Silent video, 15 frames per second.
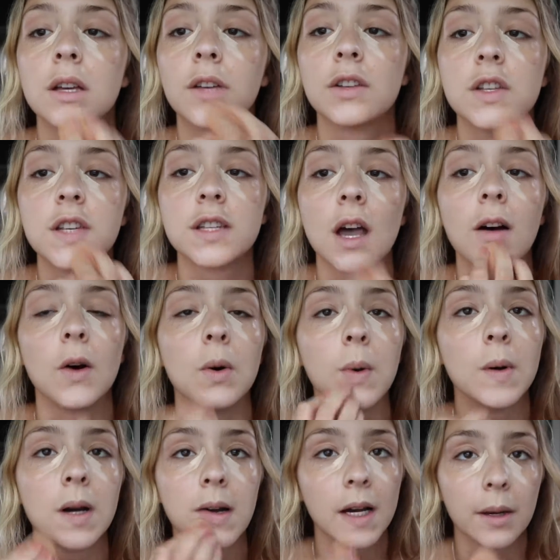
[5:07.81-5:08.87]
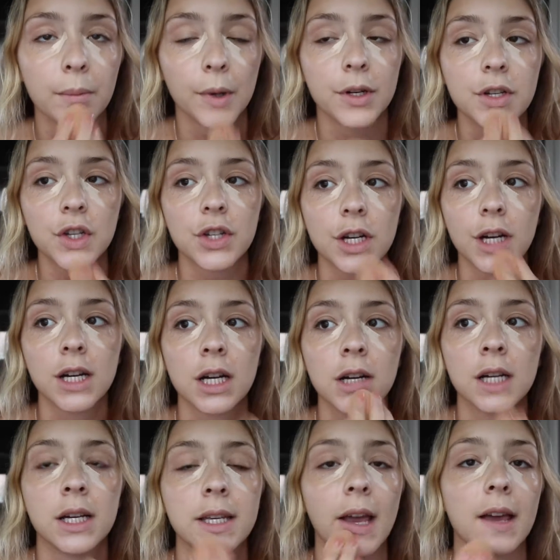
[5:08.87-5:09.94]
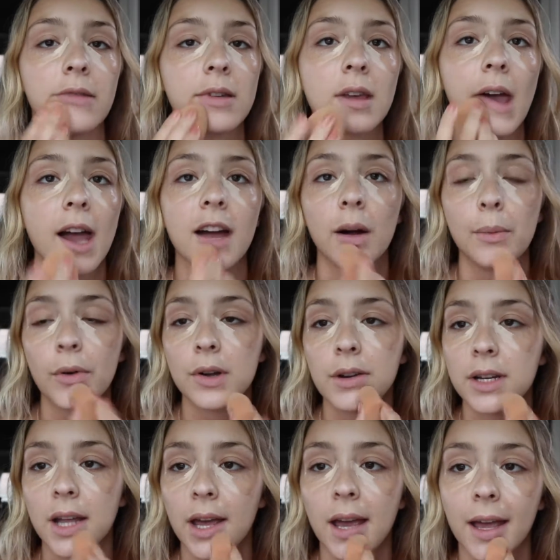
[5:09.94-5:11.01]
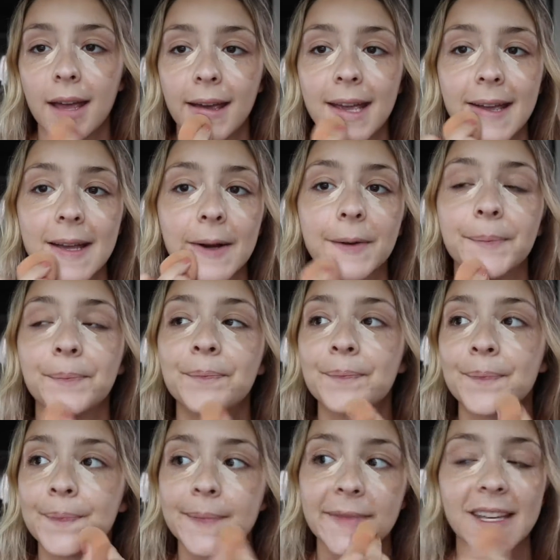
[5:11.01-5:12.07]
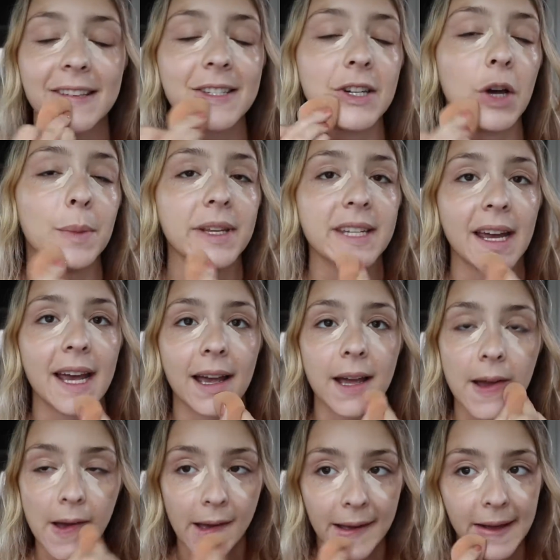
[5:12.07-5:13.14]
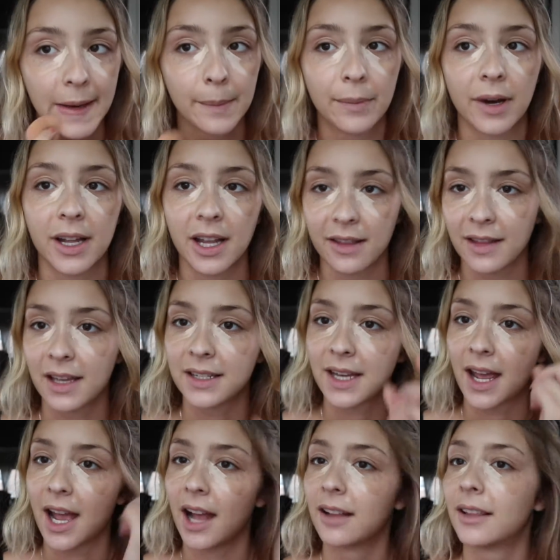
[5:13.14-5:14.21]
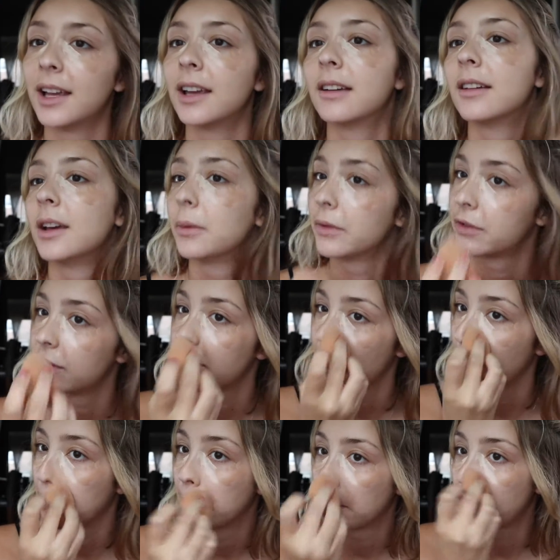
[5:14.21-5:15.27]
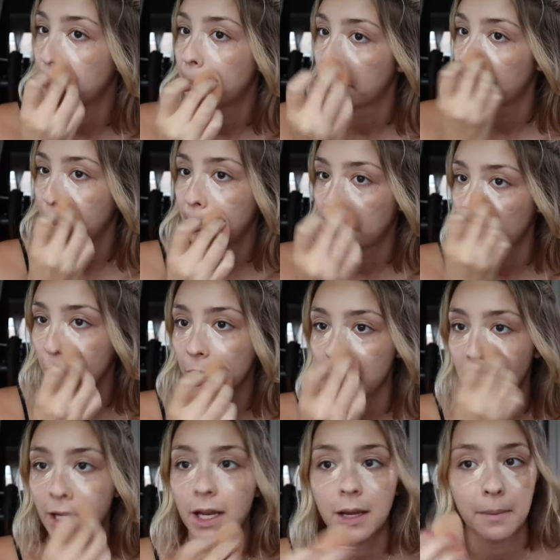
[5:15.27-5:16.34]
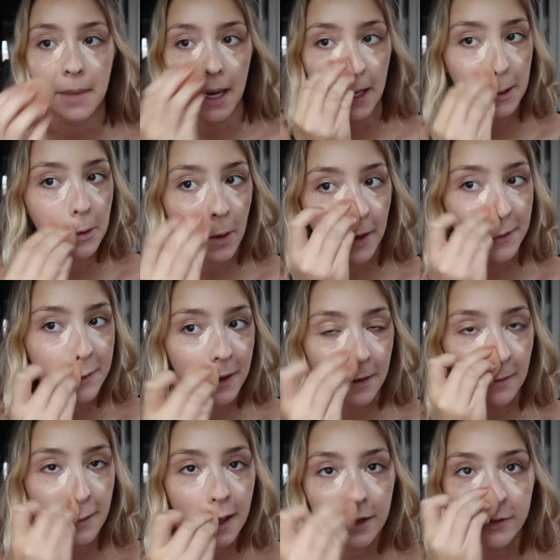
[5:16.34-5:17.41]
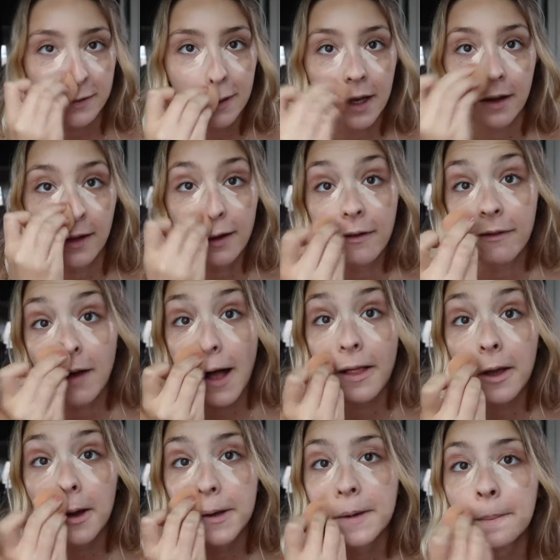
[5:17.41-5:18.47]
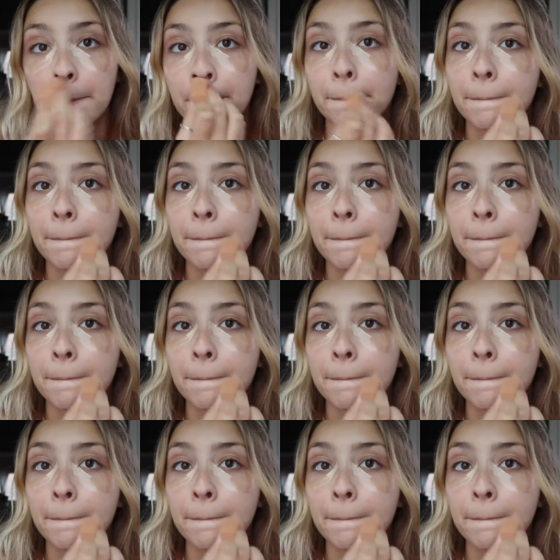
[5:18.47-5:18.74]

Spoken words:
So I'm pretty sure, yes, I uploaded a get to know me tag, but in that tag, like, it was just like pre-made questions that I just kind of like followed.